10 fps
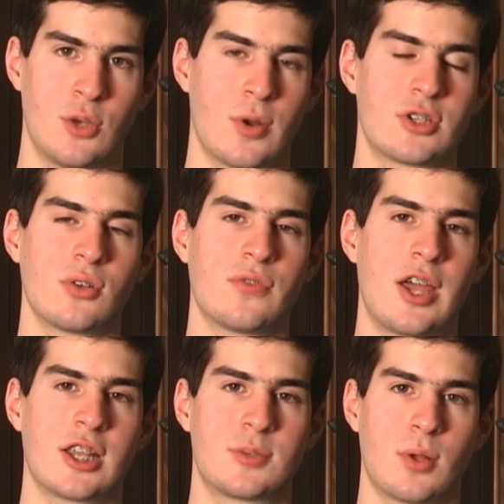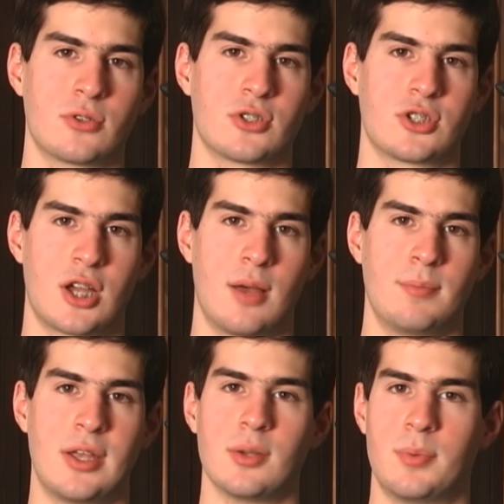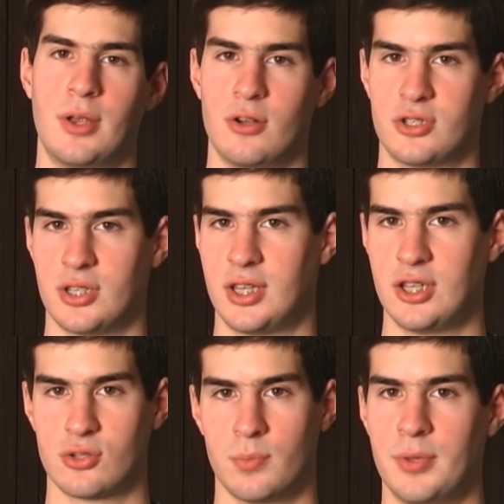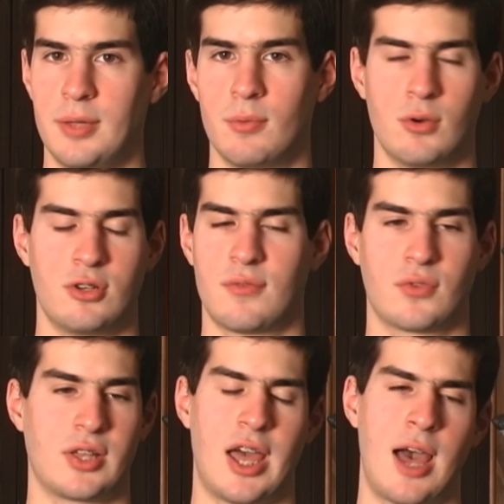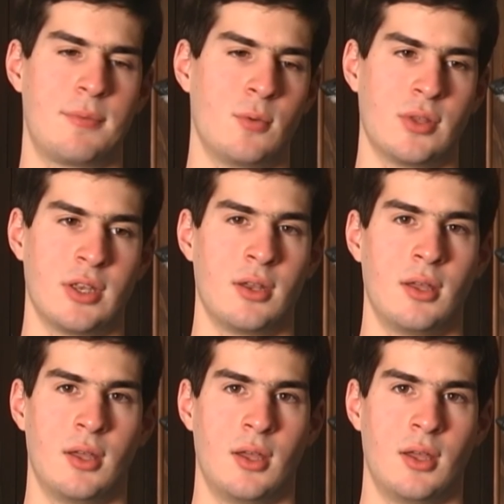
The original van explosion shot made an appearance in Teaser B, but we were never really happy with it.